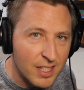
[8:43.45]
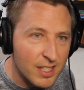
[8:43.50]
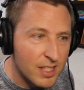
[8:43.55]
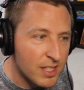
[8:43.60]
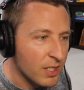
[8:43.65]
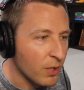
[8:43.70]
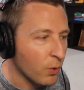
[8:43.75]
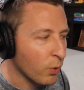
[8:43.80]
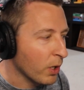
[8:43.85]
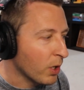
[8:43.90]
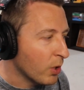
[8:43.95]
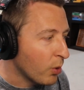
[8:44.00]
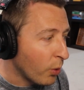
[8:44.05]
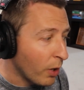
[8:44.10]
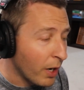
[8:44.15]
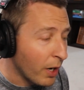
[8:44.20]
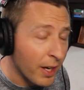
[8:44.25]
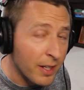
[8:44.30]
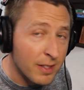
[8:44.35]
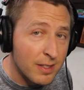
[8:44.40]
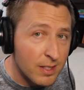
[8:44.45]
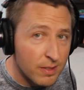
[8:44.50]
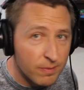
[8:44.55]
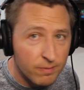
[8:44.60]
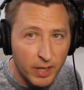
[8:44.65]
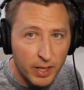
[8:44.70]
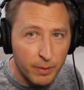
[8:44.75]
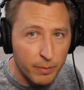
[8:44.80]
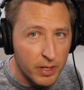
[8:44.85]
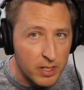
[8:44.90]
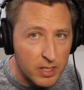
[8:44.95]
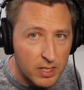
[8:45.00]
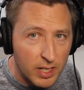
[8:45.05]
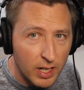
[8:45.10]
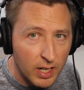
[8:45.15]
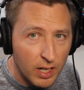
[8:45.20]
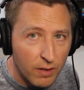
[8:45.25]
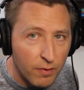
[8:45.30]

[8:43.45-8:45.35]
or quants like myself